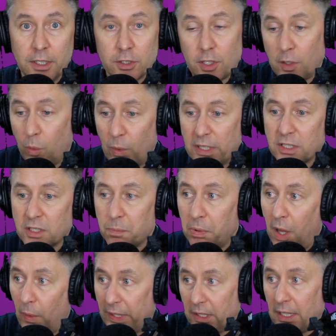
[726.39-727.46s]
So the wind's
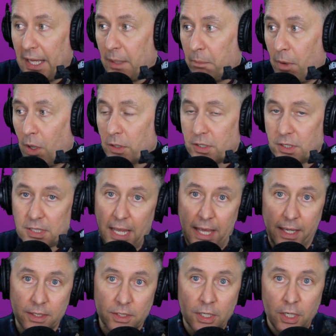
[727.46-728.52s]
blowing and like Maltz
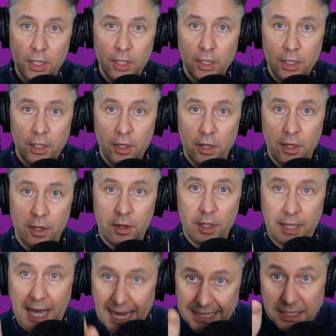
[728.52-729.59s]
says, the
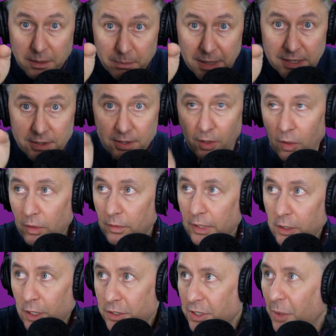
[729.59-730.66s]
guided missile,
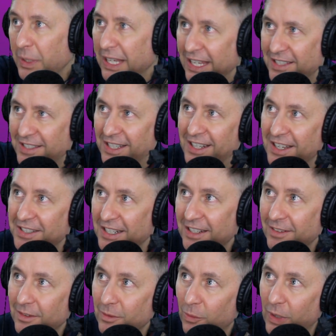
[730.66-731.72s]
it looks so easy, doesn't it?